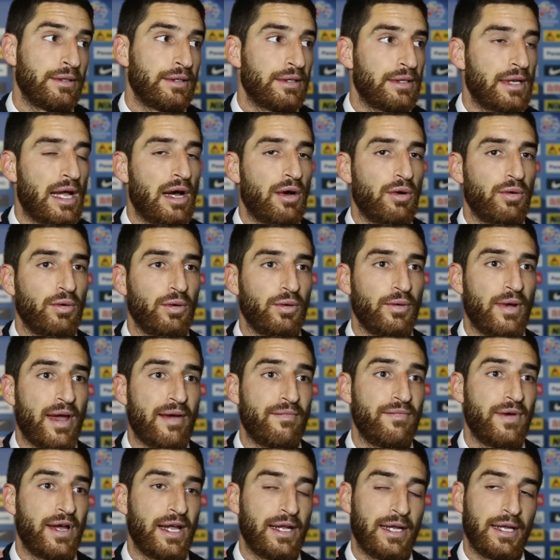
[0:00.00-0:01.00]
now we
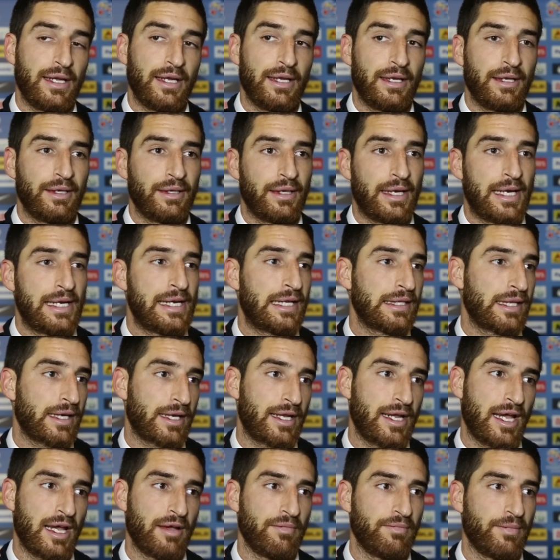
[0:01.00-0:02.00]
have
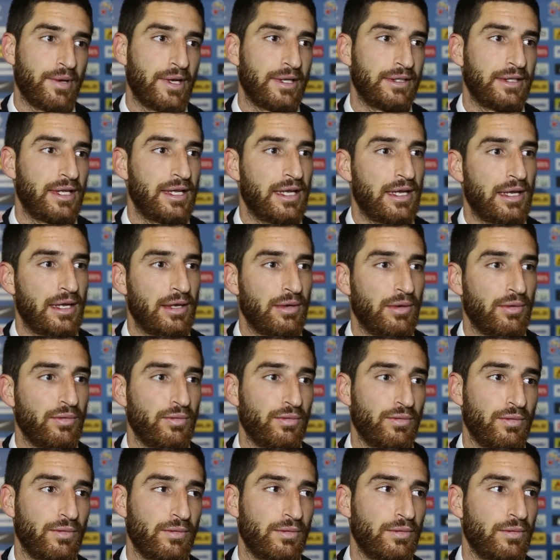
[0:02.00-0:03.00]
another game, and
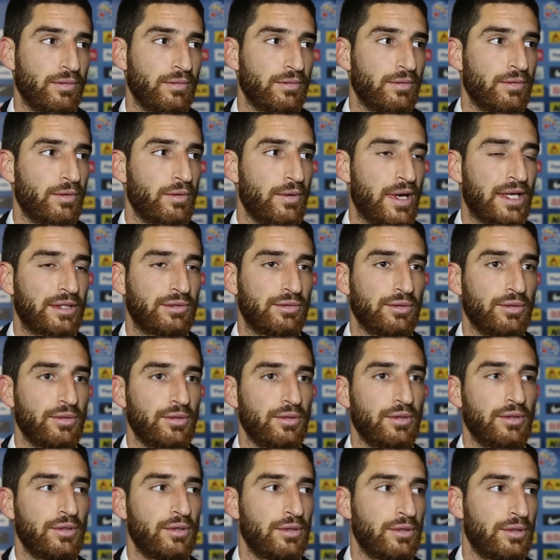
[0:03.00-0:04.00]
we have
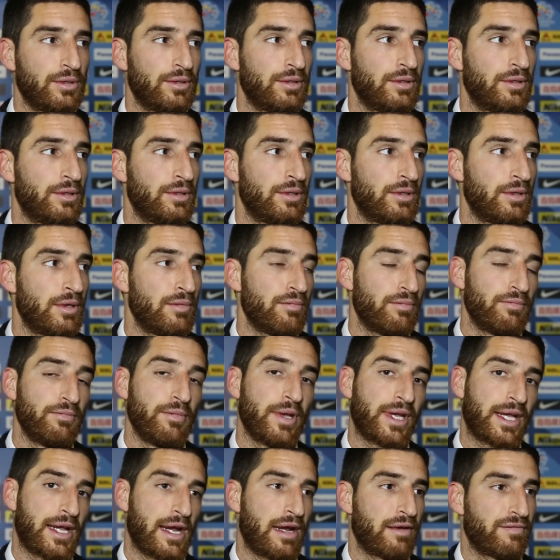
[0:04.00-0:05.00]
to
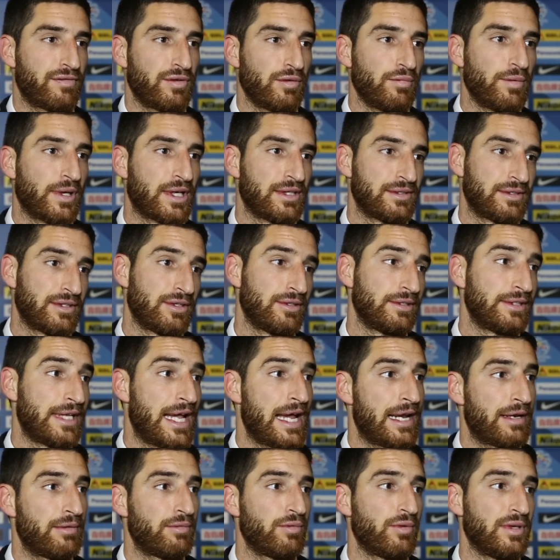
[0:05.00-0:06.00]
be careful, because
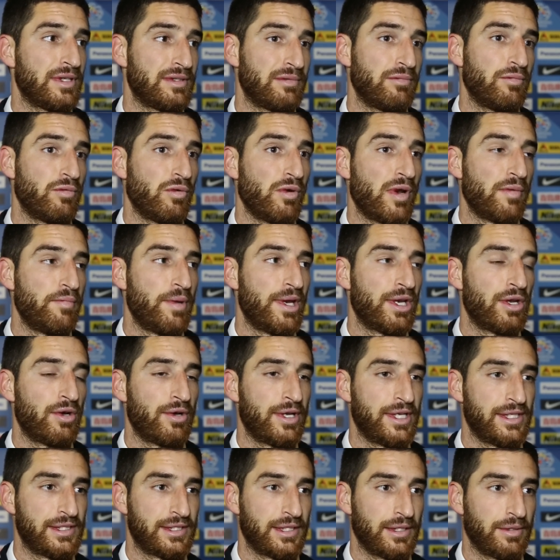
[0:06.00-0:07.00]
there will be
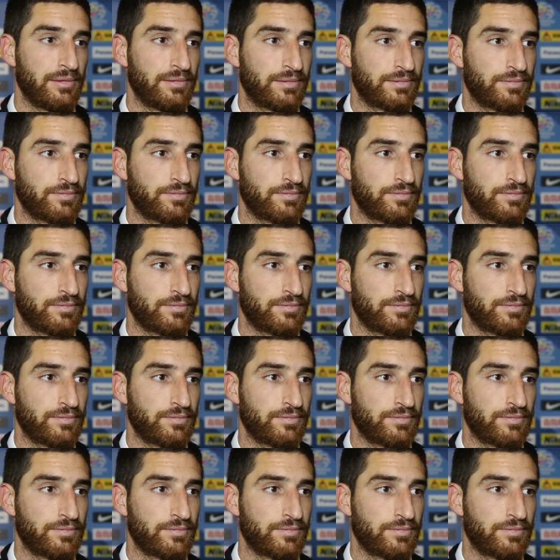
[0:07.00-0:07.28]
no easy.